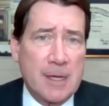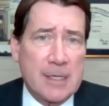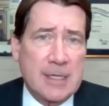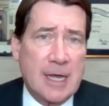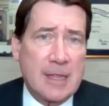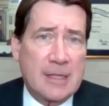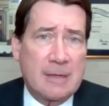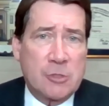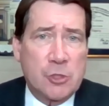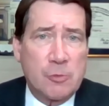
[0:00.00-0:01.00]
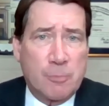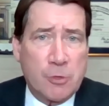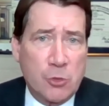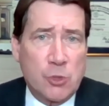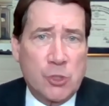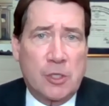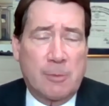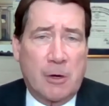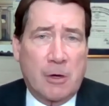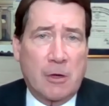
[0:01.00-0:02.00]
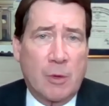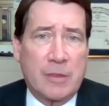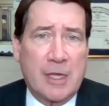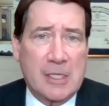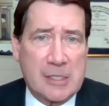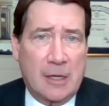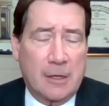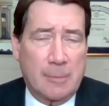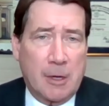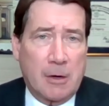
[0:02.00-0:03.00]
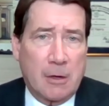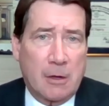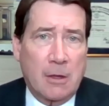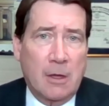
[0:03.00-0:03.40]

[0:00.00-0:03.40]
to get them to produce in America what they sell in America.